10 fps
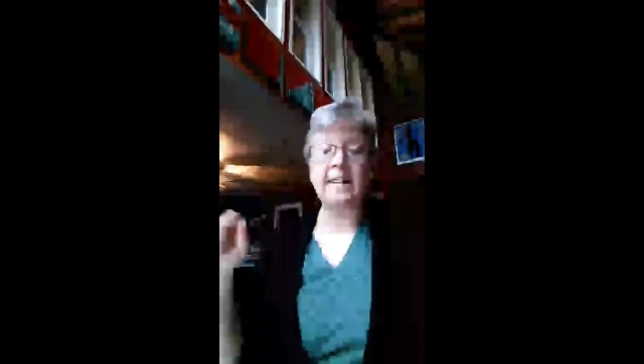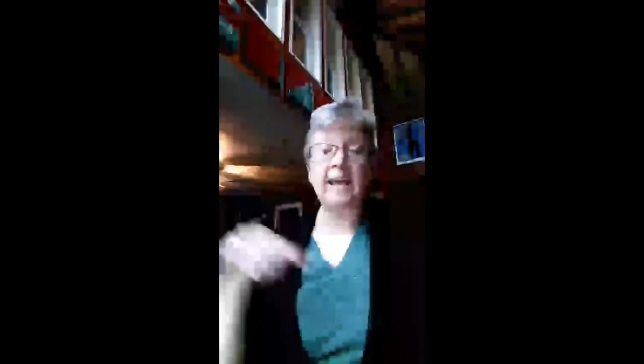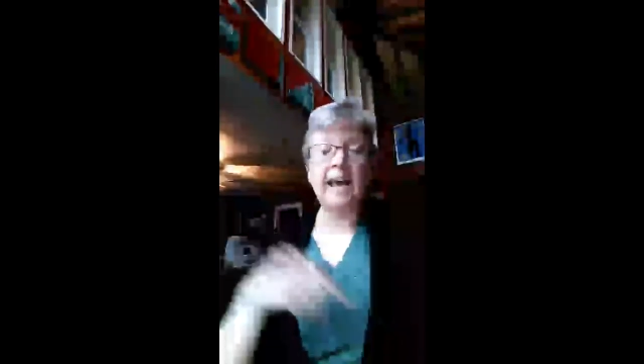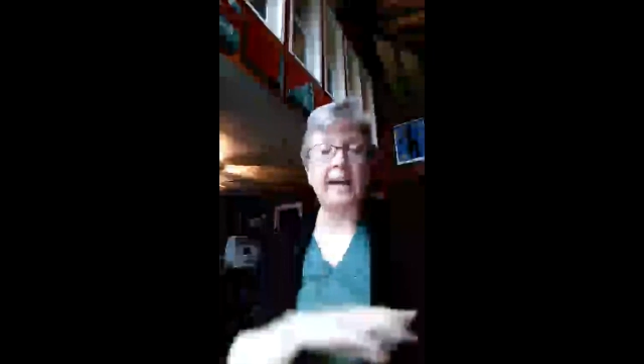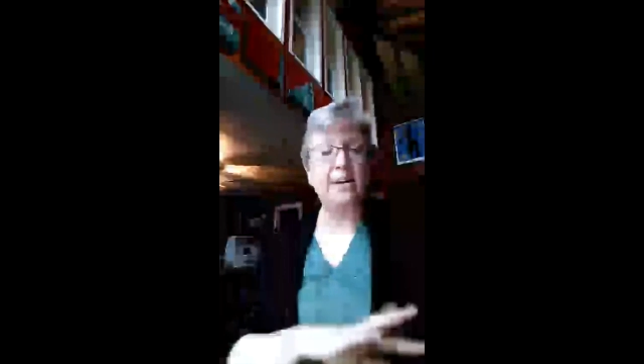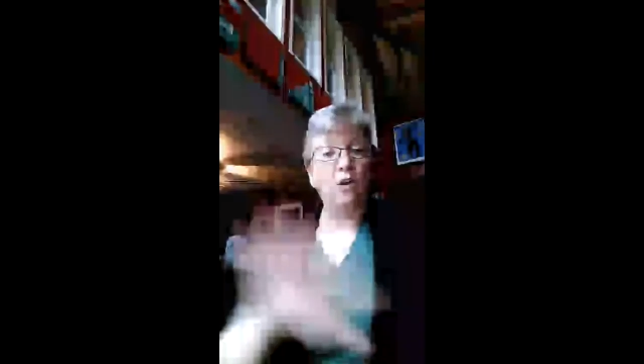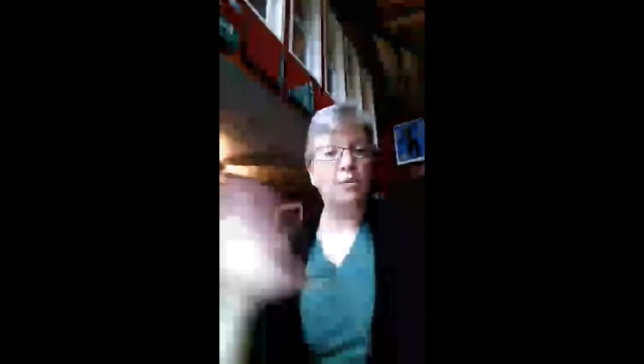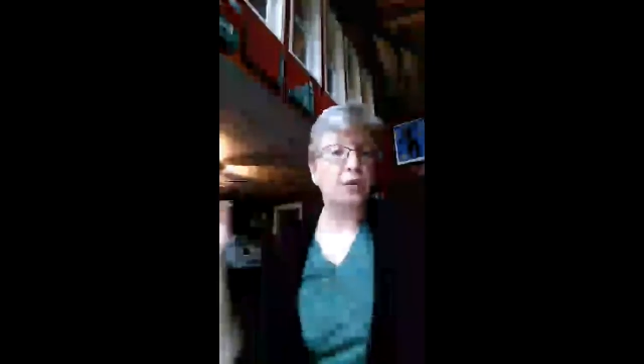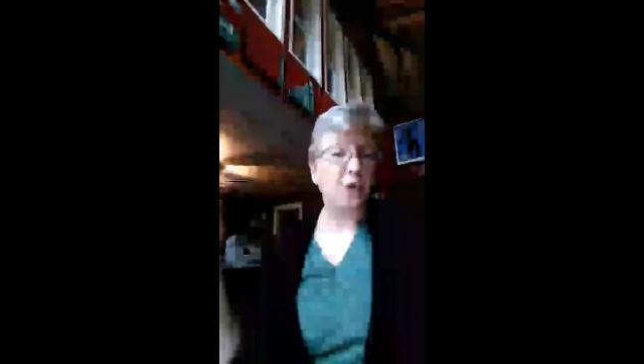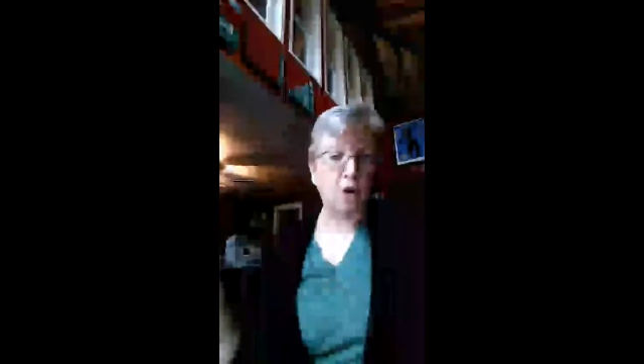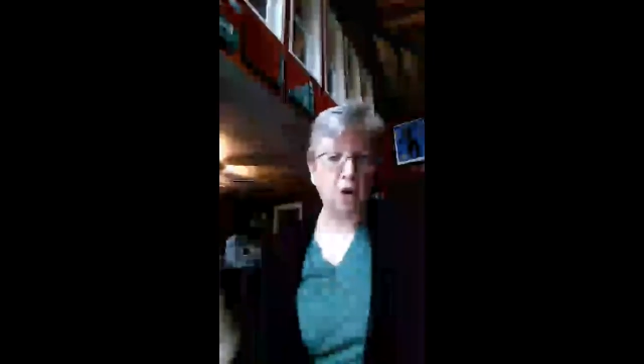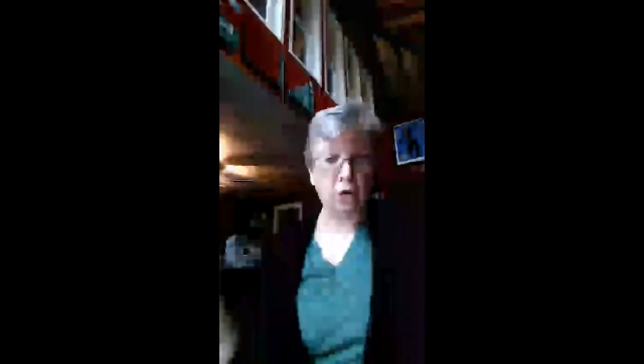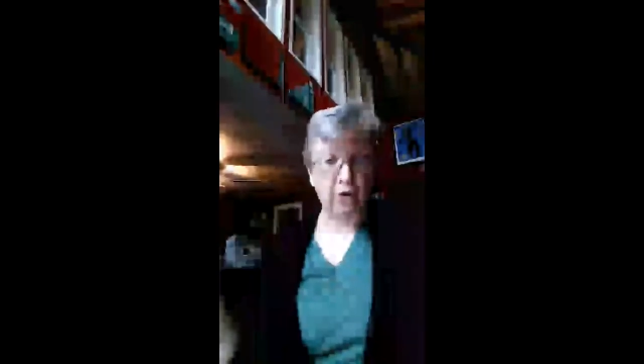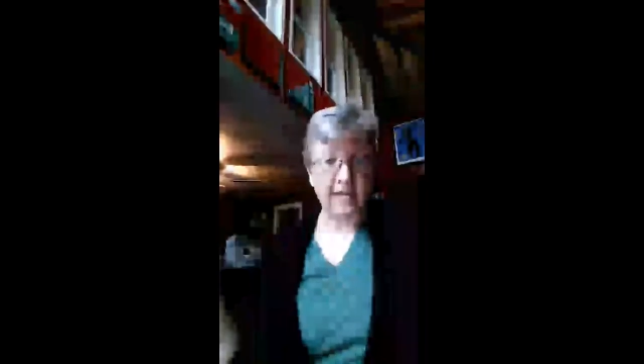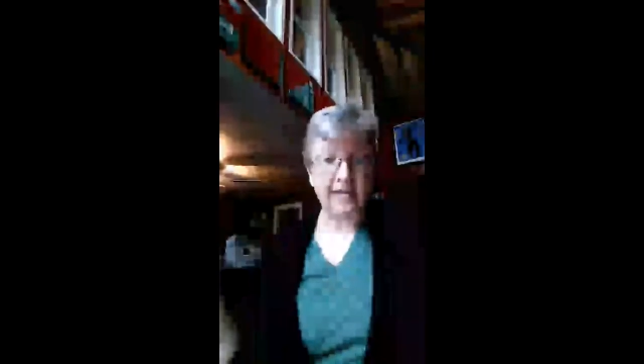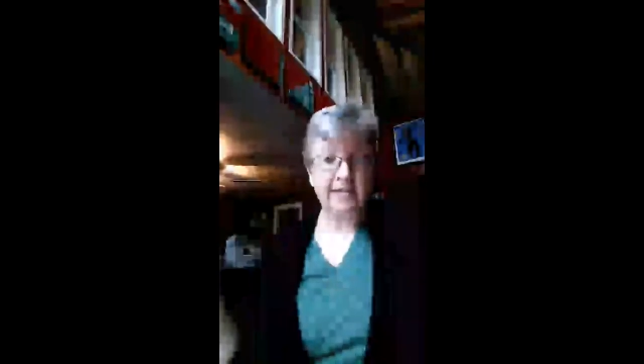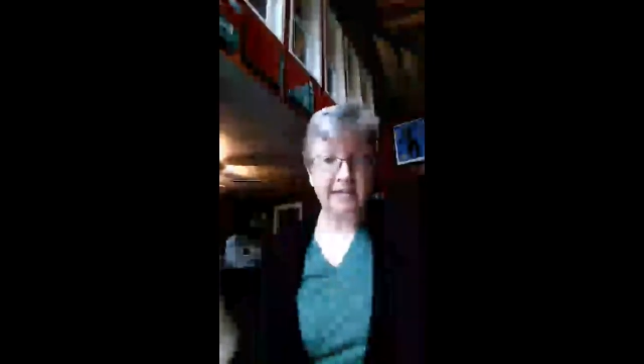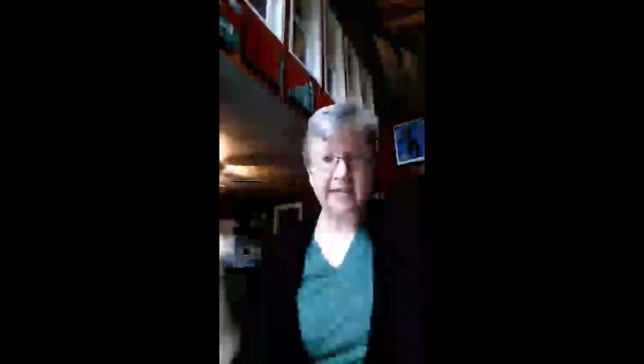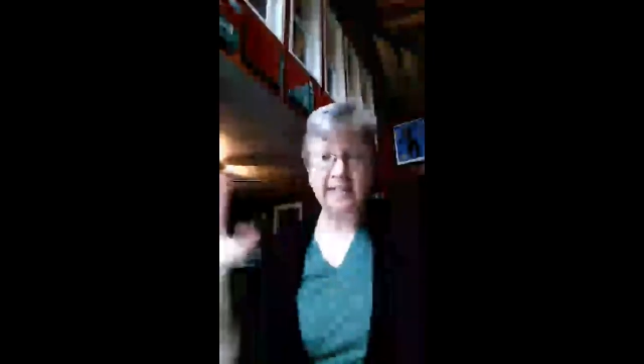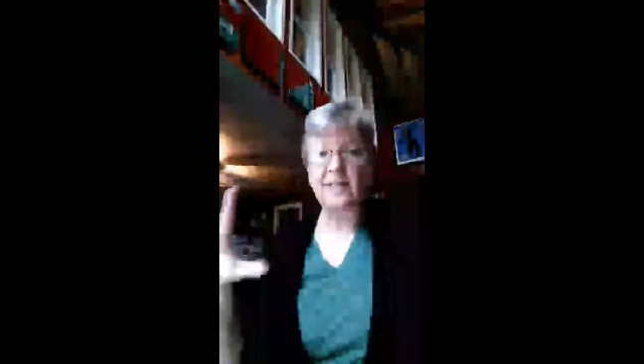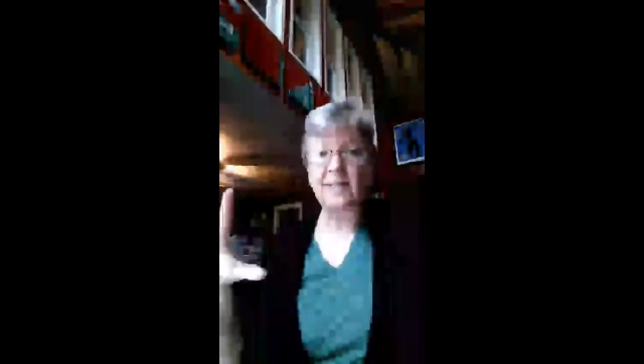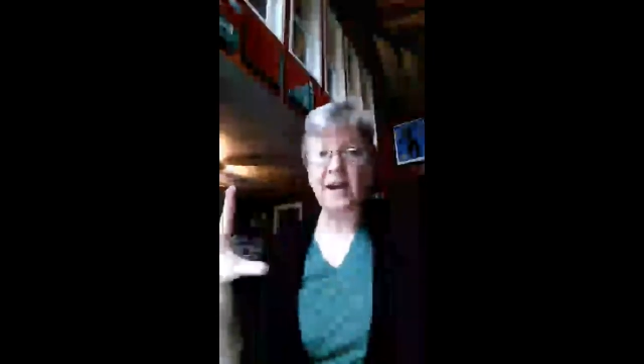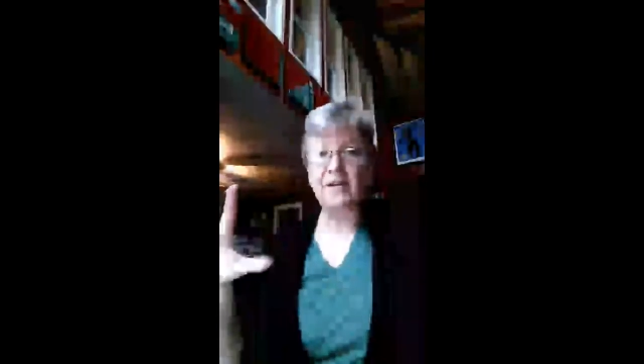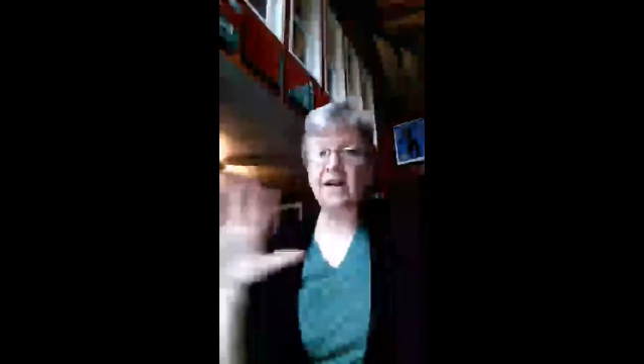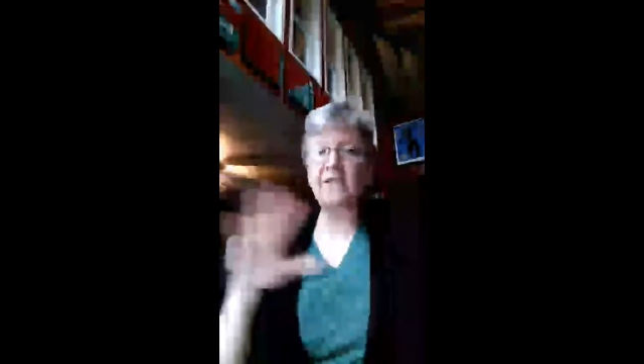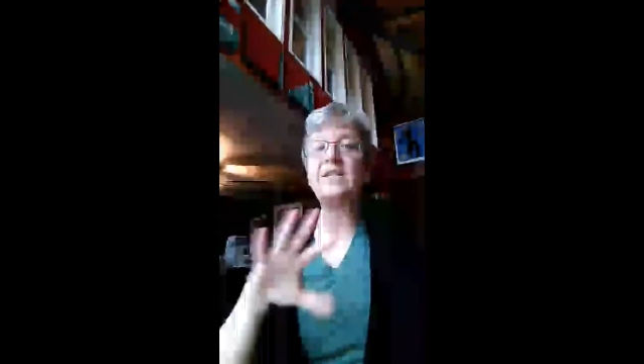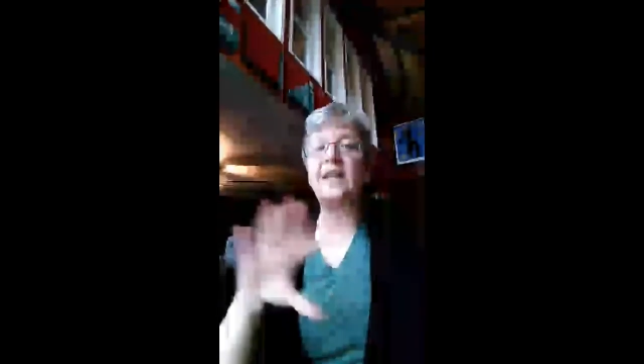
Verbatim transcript: that had almost all greens as the backgrounds.